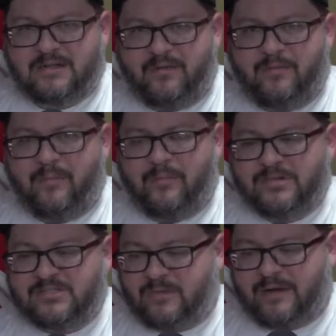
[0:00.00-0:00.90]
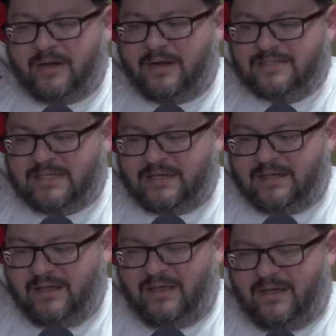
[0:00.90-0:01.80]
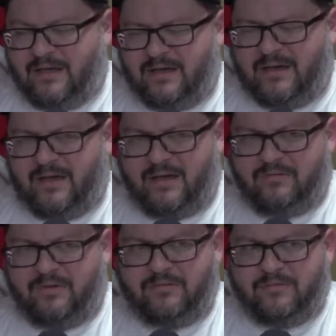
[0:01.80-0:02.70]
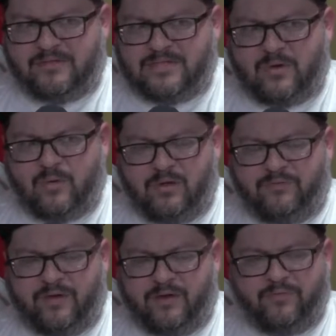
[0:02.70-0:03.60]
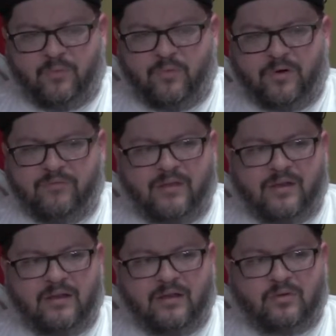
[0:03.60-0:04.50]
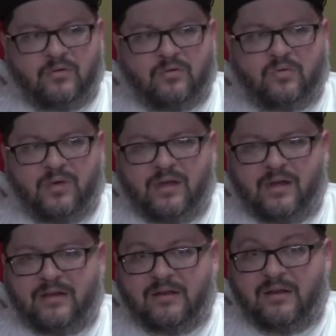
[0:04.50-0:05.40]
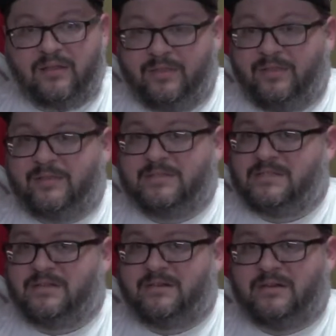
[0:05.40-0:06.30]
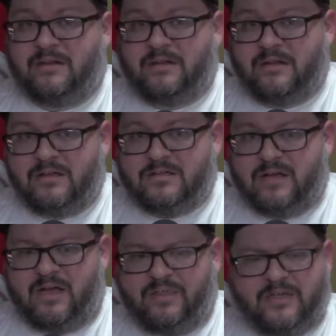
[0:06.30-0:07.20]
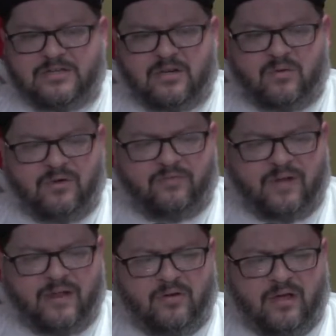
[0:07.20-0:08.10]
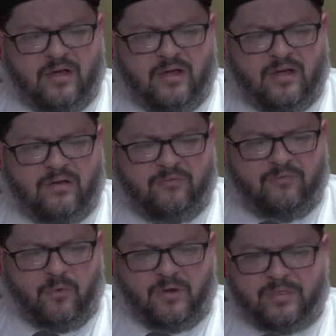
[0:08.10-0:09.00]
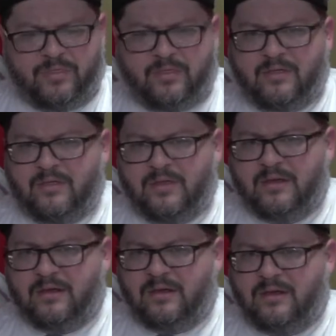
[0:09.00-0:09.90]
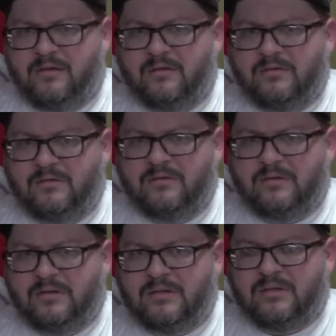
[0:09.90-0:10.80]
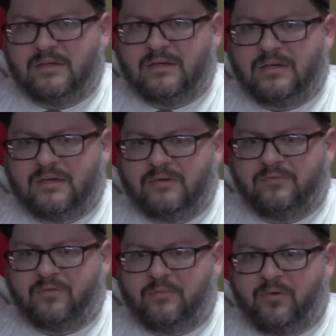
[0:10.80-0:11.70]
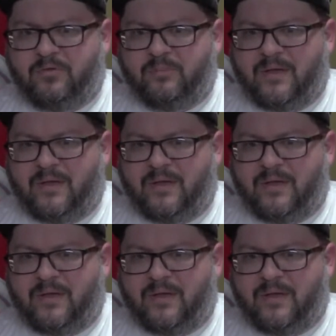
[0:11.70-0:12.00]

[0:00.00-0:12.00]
I remember in 2019, I don't even think she qualified for one event in 2019, and then this year, I think she qualified fourth in for Prospect.